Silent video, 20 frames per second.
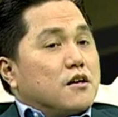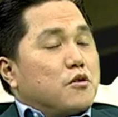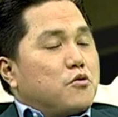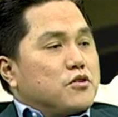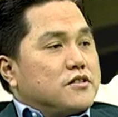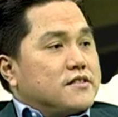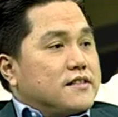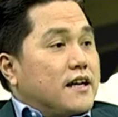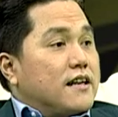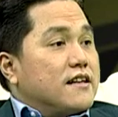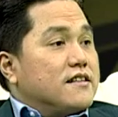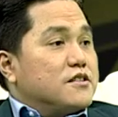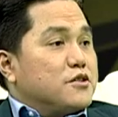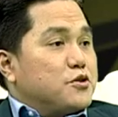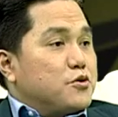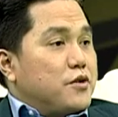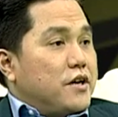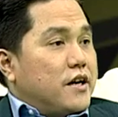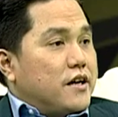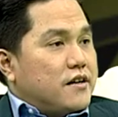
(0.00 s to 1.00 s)
good challenge
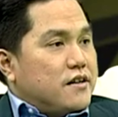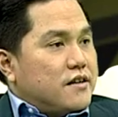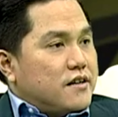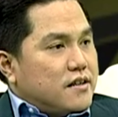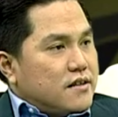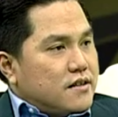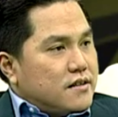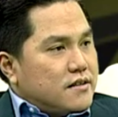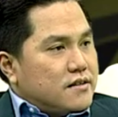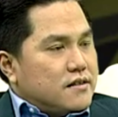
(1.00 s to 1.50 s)
together